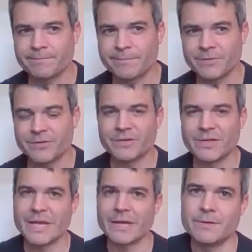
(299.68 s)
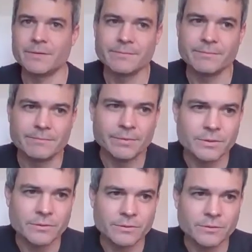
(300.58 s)
It's a stab at
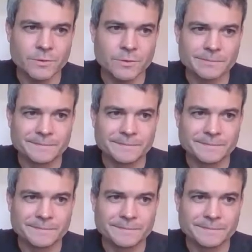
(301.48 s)
political humor.